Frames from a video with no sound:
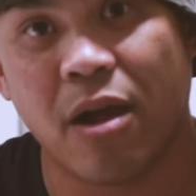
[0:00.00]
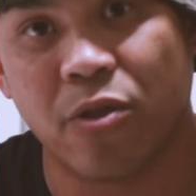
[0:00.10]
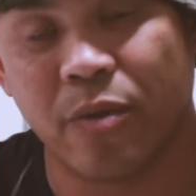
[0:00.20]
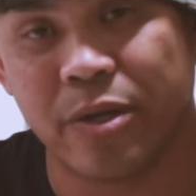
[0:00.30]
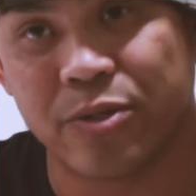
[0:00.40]
all
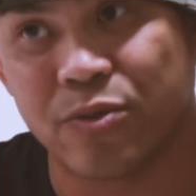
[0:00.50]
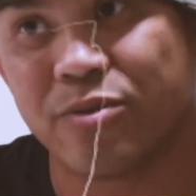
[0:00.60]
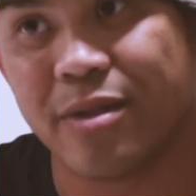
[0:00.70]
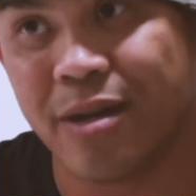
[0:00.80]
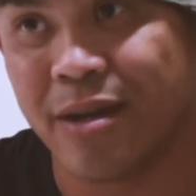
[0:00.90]
the way to,
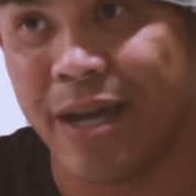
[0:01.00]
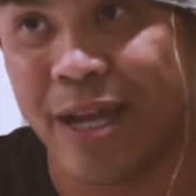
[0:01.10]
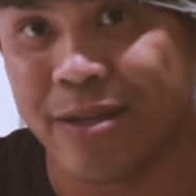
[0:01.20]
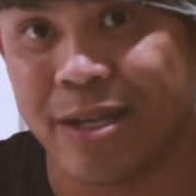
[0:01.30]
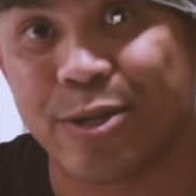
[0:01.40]

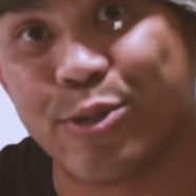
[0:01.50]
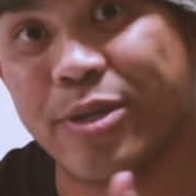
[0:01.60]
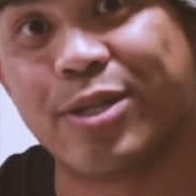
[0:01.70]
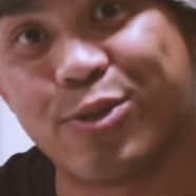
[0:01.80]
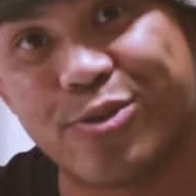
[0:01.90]
and
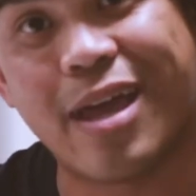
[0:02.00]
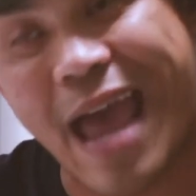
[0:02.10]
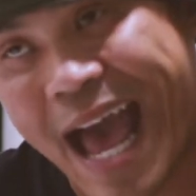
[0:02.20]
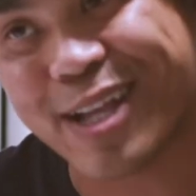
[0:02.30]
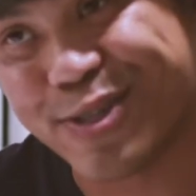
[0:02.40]
including
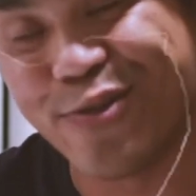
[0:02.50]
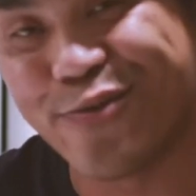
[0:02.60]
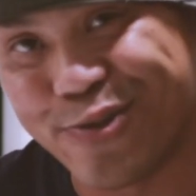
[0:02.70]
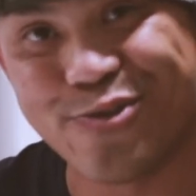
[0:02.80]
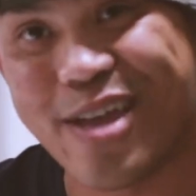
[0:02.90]
Act 2
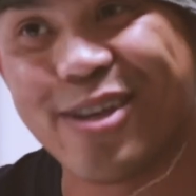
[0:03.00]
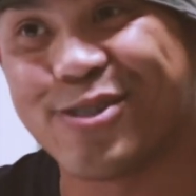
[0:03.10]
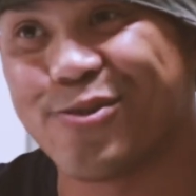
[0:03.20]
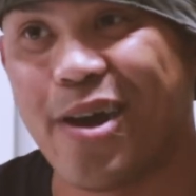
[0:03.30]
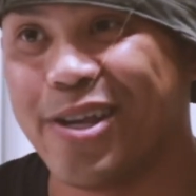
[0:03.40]
for
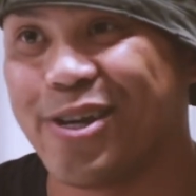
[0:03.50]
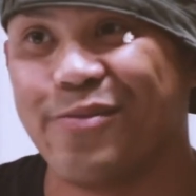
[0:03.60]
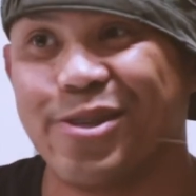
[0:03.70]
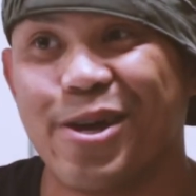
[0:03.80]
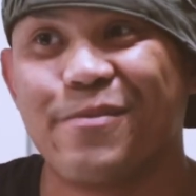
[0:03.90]
2020
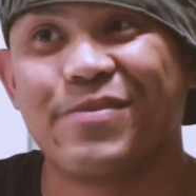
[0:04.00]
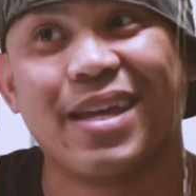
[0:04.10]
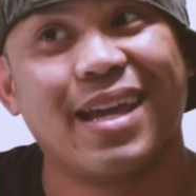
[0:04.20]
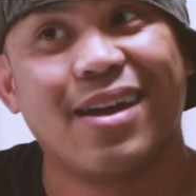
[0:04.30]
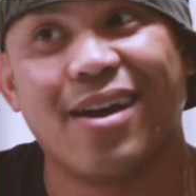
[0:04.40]
coming up,
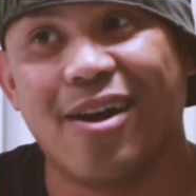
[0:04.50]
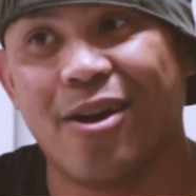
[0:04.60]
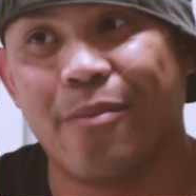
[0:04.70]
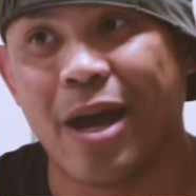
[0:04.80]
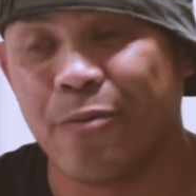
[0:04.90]

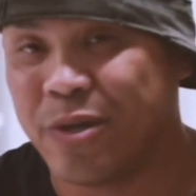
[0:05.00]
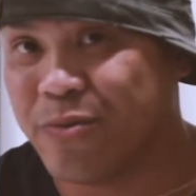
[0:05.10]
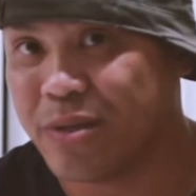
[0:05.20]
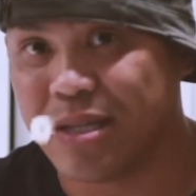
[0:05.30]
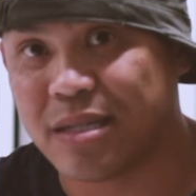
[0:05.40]
I
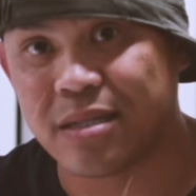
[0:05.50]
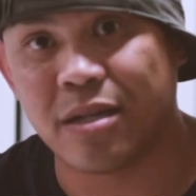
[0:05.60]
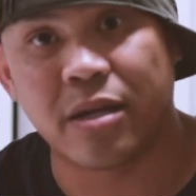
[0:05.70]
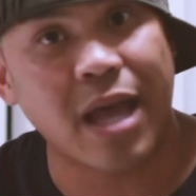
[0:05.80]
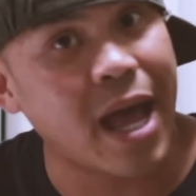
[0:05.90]
re-released it
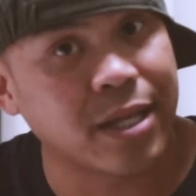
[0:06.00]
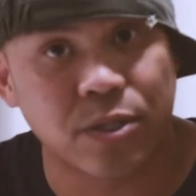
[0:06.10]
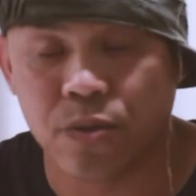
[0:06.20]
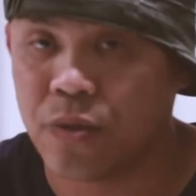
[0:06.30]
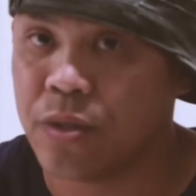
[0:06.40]
on
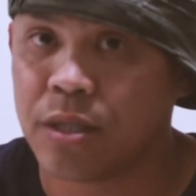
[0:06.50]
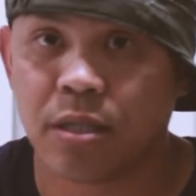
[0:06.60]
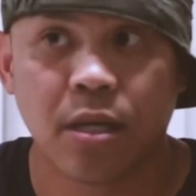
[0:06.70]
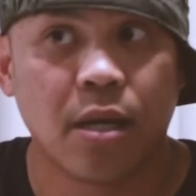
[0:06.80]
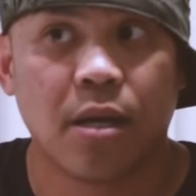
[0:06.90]

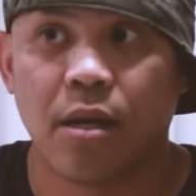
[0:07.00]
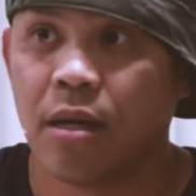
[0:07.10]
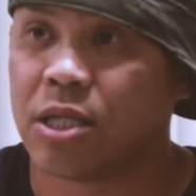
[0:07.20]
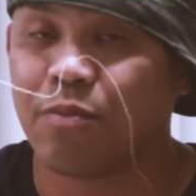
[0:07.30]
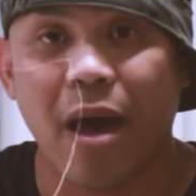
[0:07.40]
iTunes,
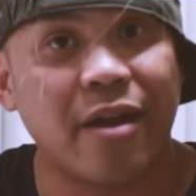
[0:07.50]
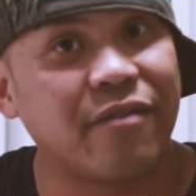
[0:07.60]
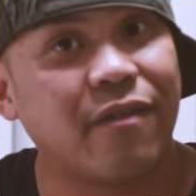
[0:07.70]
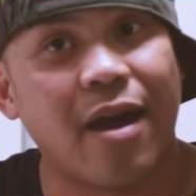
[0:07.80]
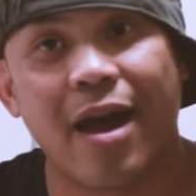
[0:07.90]

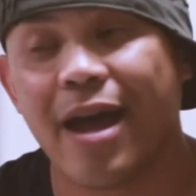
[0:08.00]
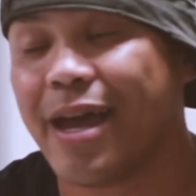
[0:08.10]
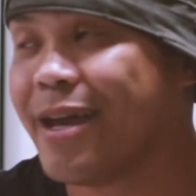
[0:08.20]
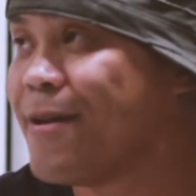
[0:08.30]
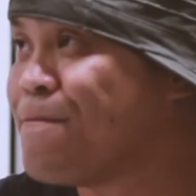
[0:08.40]

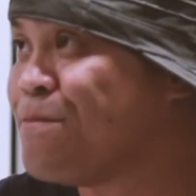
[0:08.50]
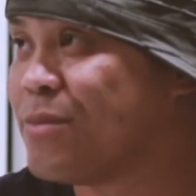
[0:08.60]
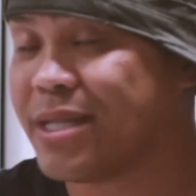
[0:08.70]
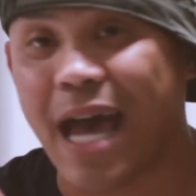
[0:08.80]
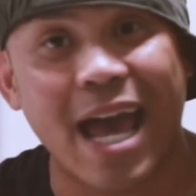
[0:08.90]
Spotify,
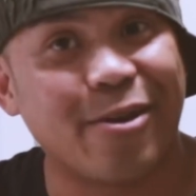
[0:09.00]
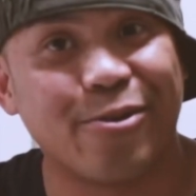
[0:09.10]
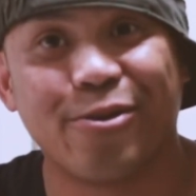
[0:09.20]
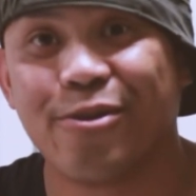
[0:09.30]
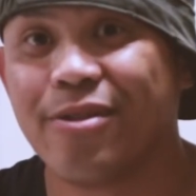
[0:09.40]

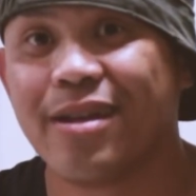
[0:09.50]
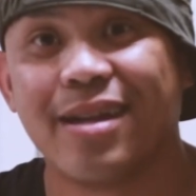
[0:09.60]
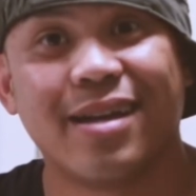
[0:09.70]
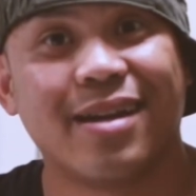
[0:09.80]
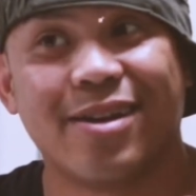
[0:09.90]
Tidal,
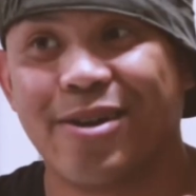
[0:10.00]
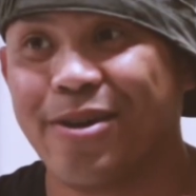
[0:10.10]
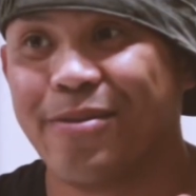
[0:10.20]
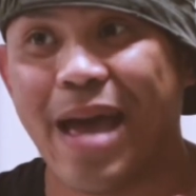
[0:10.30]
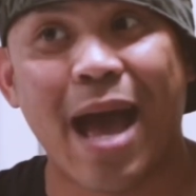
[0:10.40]

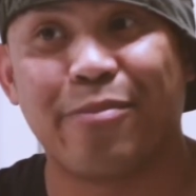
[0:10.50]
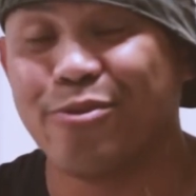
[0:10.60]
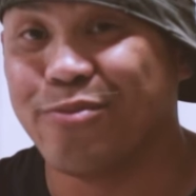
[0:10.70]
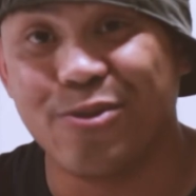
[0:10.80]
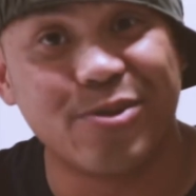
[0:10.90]

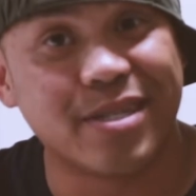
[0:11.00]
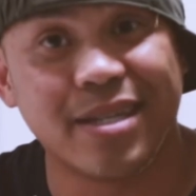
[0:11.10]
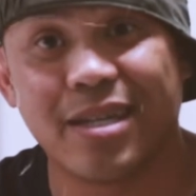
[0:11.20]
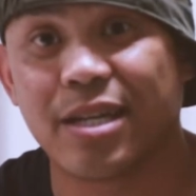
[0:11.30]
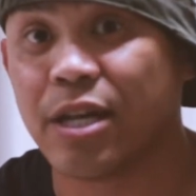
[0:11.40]
Apple
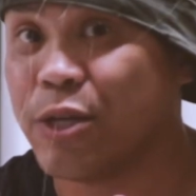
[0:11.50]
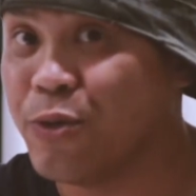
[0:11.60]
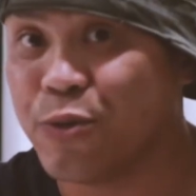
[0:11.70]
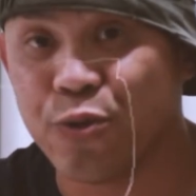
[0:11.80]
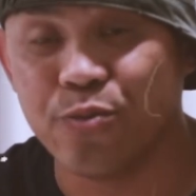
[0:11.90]
Music,
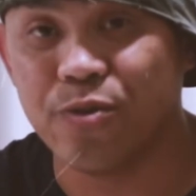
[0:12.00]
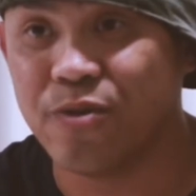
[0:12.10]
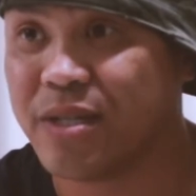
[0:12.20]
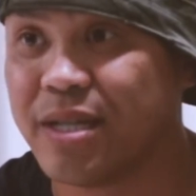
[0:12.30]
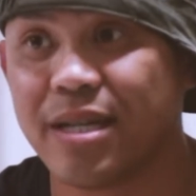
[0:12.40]
YouTube
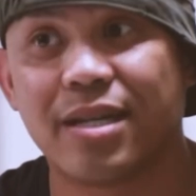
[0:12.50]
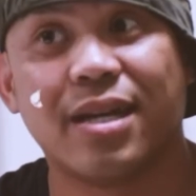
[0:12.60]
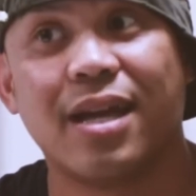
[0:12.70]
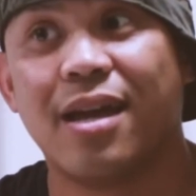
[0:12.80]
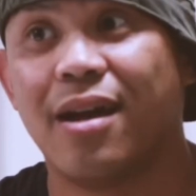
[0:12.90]
Music.
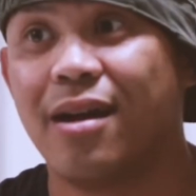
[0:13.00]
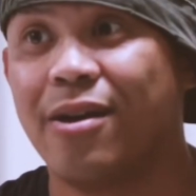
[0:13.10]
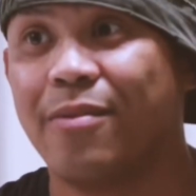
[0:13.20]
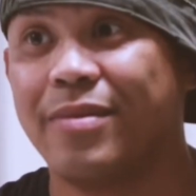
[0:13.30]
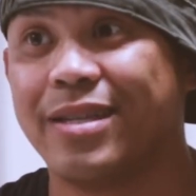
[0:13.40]

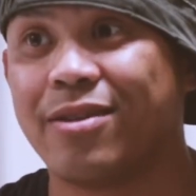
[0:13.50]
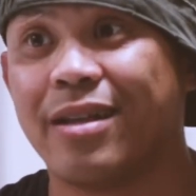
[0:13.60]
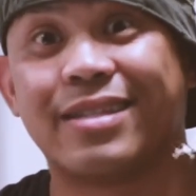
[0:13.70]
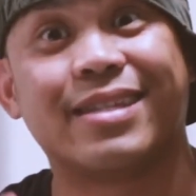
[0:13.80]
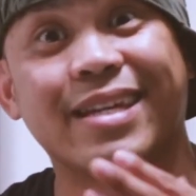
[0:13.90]
It's
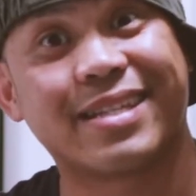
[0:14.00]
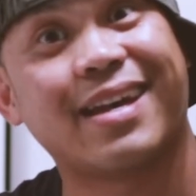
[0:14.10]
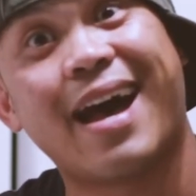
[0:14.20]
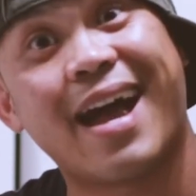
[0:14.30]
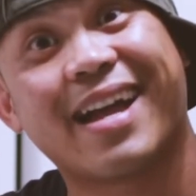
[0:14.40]
on
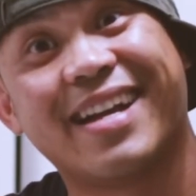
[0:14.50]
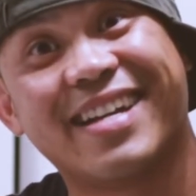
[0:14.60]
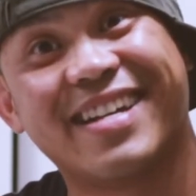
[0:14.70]
TikTok.